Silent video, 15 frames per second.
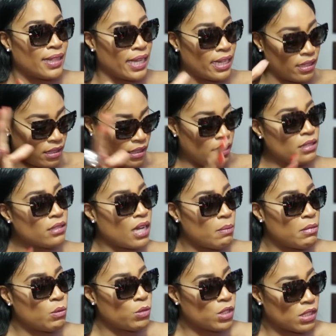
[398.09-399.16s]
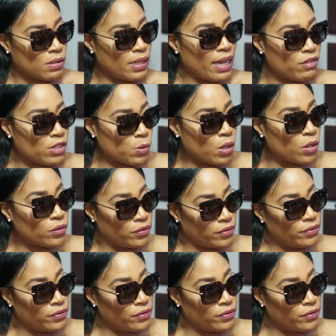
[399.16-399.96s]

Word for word: and then Diamond was there as well.